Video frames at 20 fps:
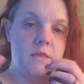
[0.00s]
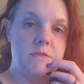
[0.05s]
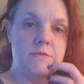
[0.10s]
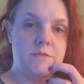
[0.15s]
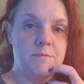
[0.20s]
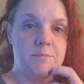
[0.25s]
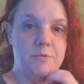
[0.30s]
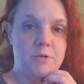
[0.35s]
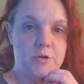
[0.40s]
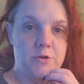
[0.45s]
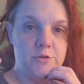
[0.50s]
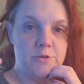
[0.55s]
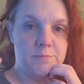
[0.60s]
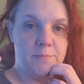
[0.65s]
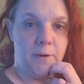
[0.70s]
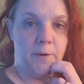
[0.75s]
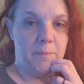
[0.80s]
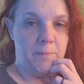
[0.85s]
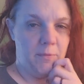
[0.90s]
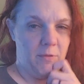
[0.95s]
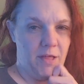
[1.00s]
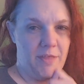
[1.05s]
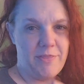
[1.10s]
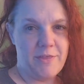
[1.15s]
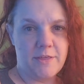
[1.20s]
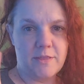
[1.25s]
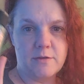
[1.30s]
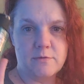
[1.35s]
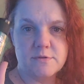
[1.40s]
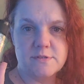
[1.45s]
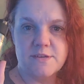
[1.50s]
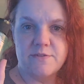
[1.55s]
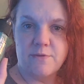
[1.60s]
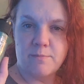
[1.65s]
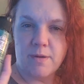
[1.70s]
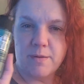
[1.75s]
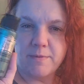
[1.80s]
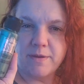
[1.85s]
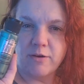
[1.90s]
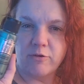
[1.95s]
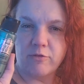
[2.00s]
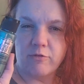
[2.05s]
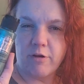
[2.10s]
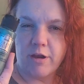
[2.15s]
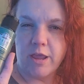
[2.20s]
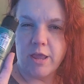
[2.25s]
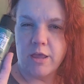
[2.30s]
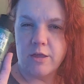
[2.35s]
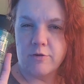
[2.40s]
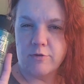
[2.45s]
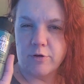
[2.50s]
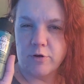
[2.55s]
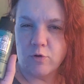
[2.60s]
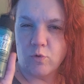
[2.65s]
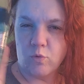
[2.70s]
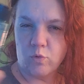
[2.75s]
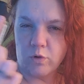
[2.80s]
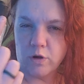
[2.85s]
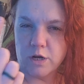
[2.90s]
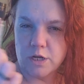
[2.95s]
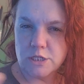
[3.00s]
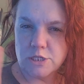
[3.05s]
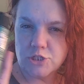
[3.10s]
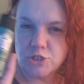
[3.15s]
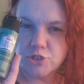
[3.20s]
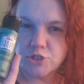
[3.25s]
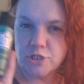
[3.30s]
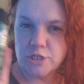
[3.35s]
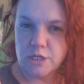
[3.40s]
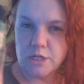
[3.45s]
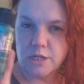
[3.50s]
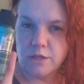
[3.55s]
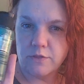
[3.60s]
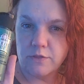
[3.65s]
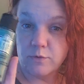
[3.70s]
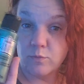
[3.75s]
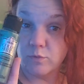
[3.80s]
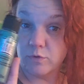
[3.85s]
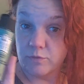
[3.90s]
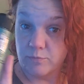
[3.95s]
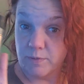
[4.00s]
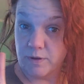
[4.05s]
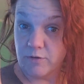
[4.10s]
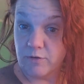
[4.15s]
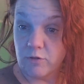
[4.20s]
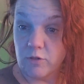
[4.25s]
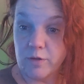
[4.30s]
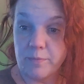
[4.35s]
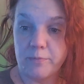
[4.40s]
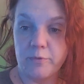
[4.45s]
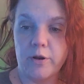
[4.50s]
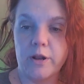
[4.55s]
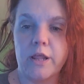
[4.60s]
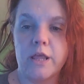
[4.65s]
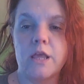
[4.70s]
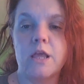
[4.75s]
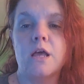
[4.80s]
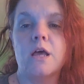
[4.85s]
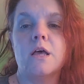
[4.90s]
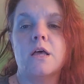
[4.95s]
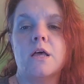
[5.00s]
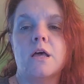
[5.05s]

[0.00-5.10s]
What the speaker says: the blue, the purple. I think there was even maybe a red or an orange in it that would be really pretty.